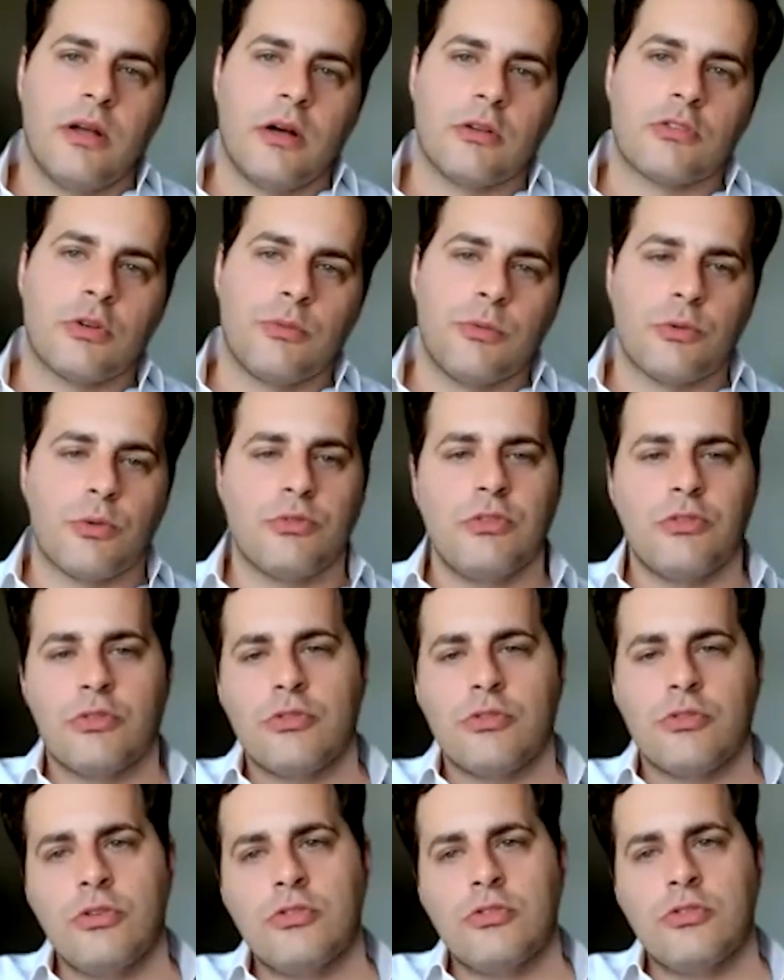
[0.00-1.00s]
auto enrollment was
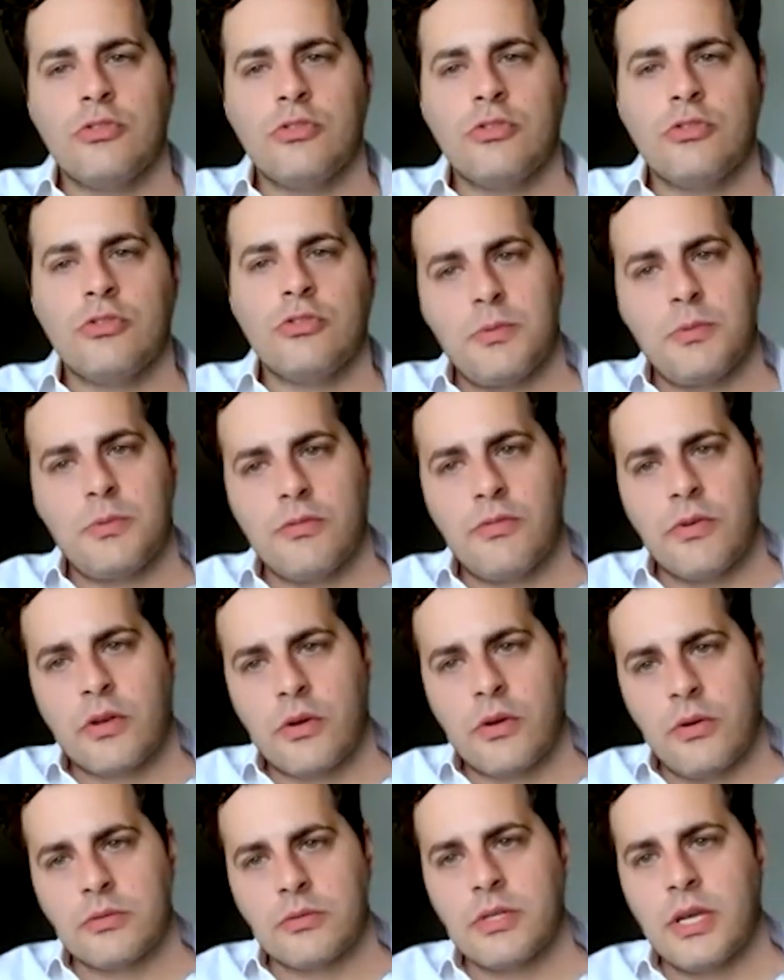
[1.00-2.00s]
introduced into a specific
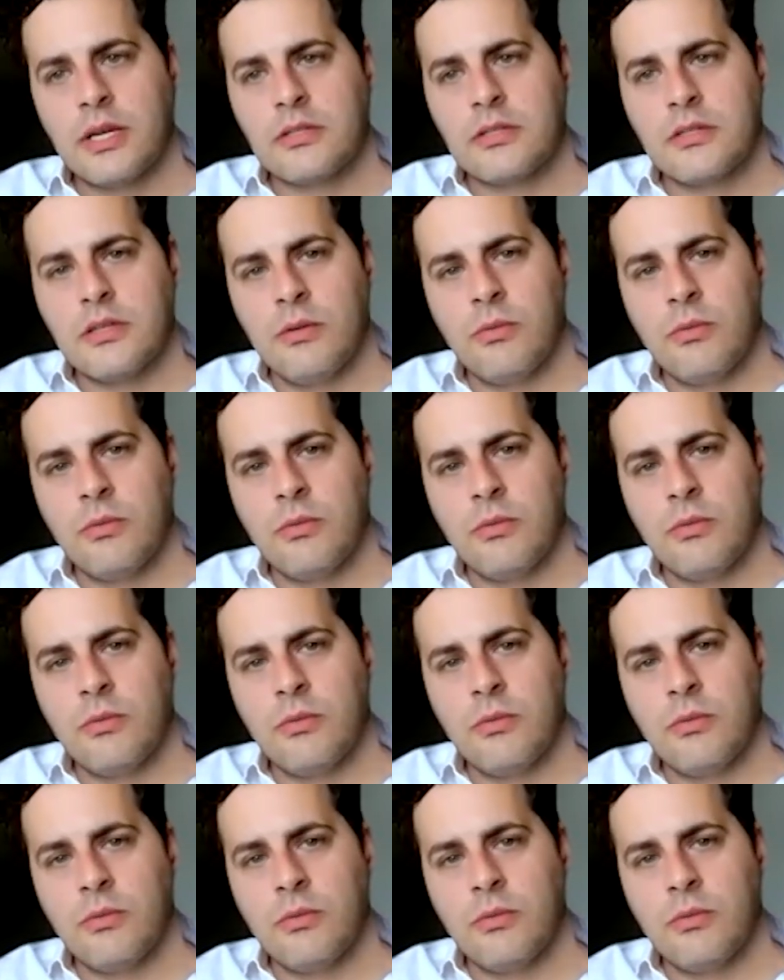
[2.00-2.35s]
context.